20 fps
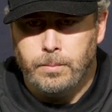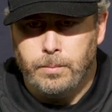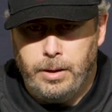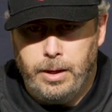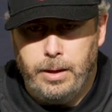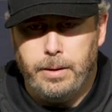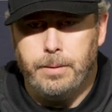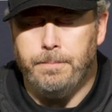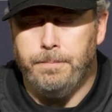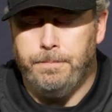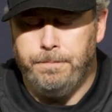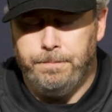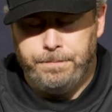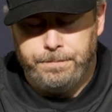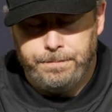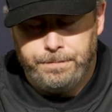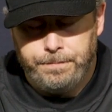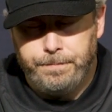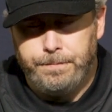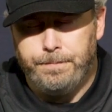Yeah,
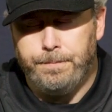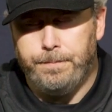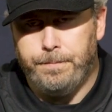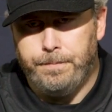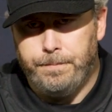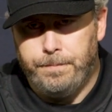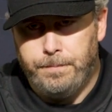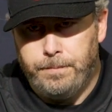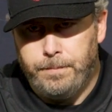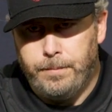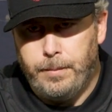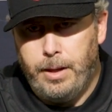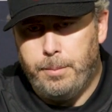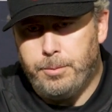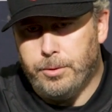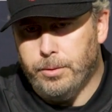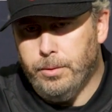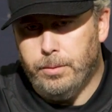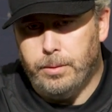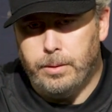
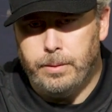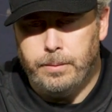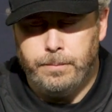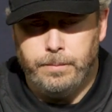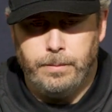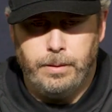absolutely.